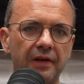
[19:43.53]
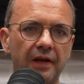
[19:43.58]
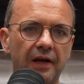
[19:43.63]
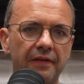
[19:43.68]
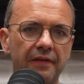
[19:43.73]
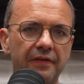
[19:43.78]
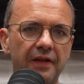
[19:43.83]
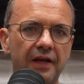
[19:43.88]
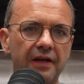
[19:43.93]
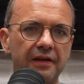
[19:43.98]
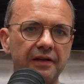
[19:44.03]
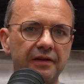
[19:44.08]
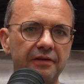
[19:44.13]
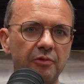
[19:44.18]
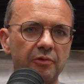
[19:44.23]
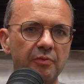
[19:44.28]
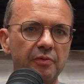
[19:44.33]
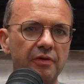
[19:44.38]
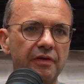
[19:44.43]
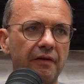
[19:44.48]
And then
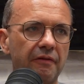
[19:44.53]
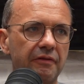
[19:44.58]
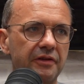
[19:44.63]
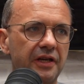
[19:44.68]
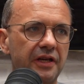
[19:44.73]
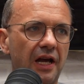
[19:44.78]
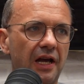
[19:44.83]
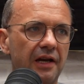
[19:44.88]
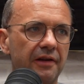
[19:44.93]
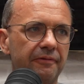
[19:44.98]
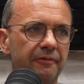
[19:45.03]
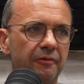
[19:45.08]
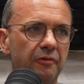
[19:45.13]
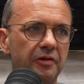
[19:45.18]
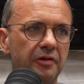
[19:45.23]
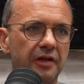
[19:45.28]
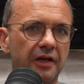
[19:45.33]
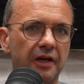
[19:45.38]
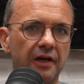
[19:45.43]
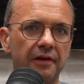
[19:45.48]
we move over to
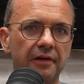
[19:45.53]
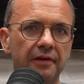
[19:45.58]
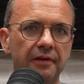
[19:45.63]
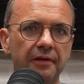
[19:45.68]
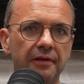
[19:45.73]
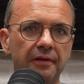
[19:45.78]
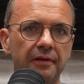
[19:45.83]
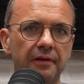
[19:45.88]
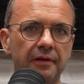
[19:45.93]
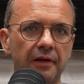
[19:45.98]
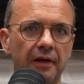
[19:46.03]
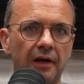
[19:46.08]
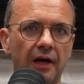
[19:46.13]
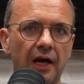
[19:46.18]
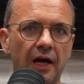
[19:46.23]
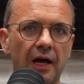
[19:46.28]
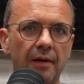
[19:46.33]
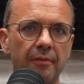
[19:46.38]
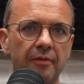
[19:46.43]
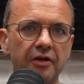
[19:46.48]
California.
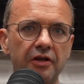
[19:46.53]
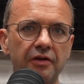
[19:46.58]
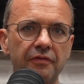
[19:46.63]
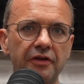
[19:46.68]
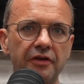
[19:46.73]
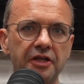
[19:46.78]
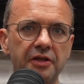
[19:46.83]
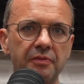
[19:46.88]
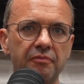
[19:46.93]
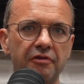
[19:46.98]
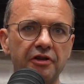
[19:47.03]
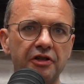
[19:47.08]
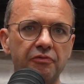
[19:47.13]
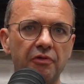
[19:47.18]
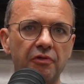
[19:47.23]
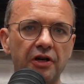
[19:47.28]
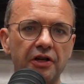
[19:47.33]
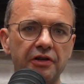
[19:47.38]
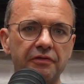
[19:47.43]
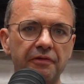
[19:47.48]
University Bridge
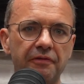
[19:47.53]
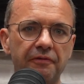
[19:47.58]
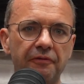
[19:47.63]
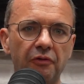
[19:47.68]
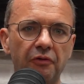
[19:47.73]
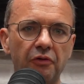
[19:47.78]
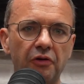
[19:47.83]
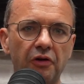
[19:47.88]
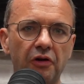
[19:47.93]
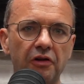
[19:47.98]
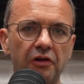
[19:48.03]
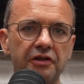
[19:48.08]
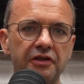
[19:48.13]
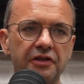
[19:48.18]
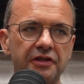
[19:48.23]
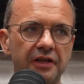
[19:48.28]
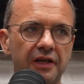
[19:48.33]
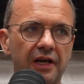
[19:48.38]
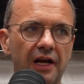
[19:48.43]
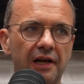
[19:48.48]
works with 4
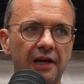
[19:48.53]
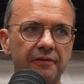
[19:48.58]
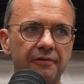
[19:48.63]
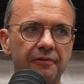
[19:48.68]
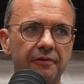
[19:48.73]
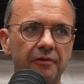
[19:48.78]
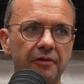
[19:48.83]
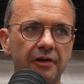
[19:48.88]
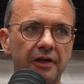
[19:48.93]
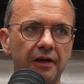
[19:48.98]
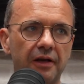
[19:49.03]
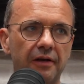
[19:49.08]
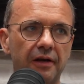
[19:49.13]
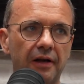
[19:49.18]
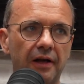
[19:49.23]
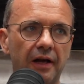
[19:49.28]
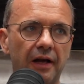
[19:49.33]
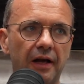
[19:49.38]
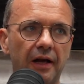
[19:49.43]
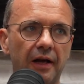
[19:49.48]
colleges in California.
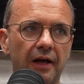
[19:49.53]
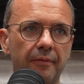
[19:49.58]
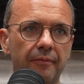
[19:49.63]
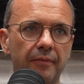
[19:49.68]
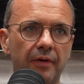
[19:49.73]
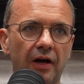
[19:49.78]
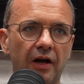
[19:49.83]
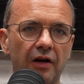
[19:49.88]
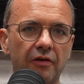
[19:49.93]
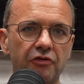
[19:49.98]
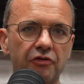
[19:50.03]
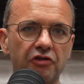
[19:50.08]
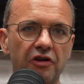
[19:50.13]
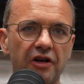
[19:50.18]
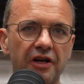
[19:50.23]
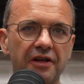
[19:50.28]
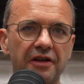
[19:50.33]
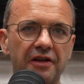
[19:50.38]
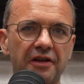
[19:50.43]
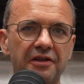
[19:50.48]
I would
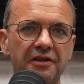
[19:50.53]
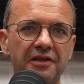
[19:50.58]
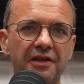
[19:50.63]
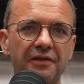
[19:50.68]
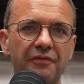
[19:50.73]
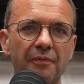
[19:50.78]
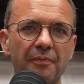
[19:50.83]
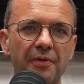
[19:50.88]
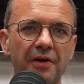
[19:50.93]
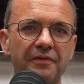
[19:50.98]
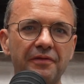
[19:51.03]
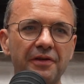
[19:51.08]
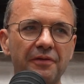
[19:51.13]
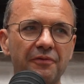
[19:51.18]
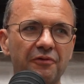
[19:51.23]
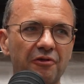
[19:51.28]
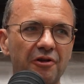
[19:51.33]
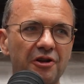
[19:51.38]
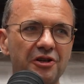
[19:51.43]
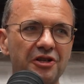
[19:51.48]
try and give a bit of
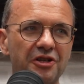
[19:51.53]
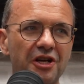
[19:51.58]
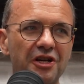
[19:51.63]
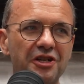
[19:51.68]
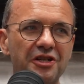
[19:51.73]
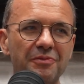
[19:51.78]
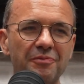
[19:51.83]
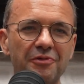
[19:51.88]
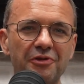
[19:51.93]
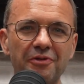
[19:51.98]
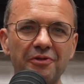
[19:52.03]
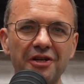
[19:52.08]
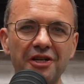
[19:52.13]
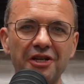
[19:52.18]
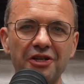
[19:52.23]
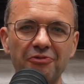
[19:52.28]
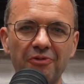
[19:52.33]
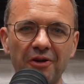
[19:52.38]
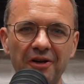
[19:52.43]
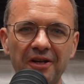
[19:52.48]
differentiation between
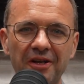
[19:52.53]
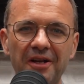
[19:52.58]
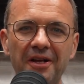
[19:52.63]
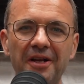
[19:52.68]
each one.